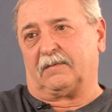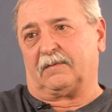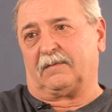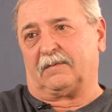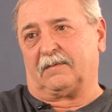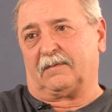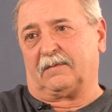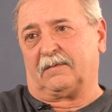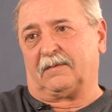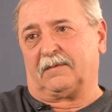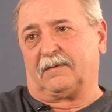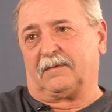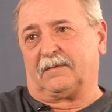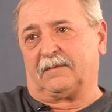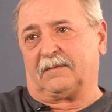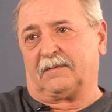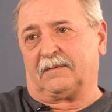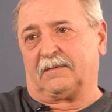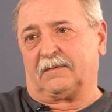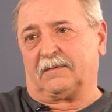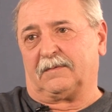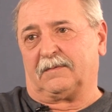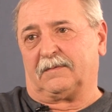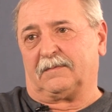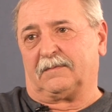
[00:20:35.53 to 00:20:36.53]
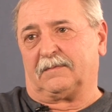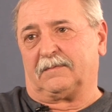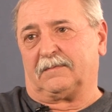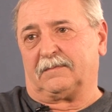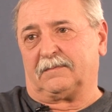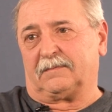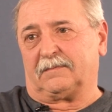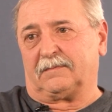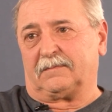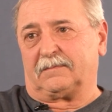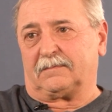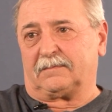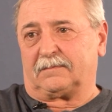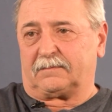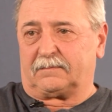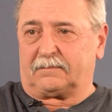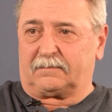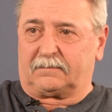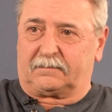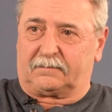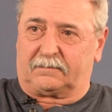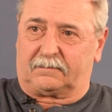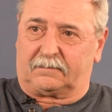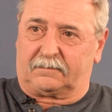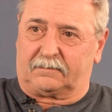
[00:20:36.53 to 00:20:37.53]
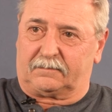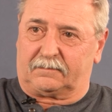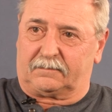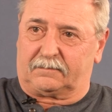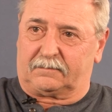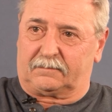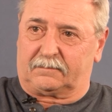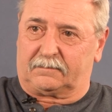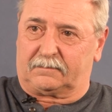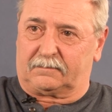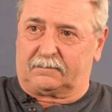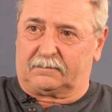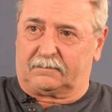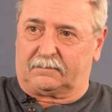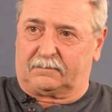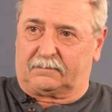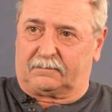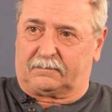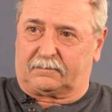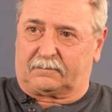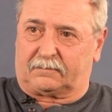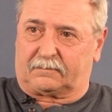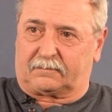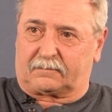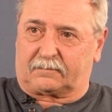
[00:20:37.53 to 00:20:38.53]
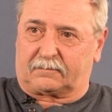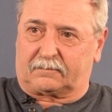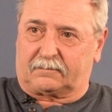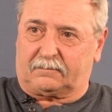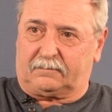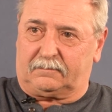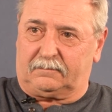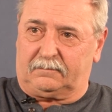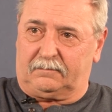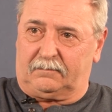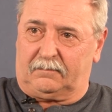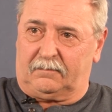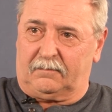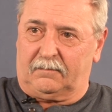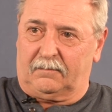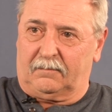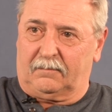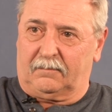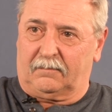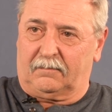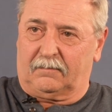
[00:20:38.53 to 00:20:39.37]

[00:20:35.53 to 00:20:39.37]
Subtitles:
(silence)